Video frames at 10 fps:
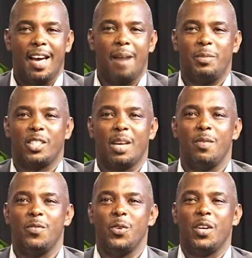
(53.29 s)
I'm sure
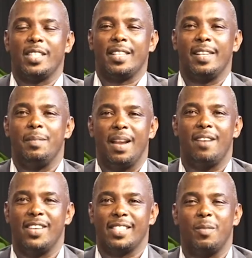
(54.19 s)
some of you guys, hymn
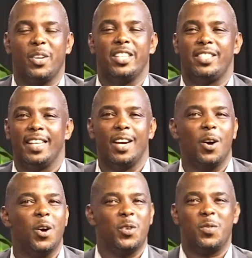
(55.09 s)
lovers, are already singing
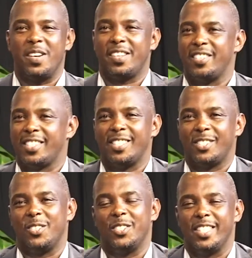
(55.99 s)
Onward Christian
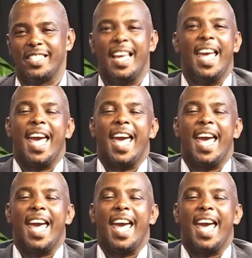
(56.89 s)
Soldiers.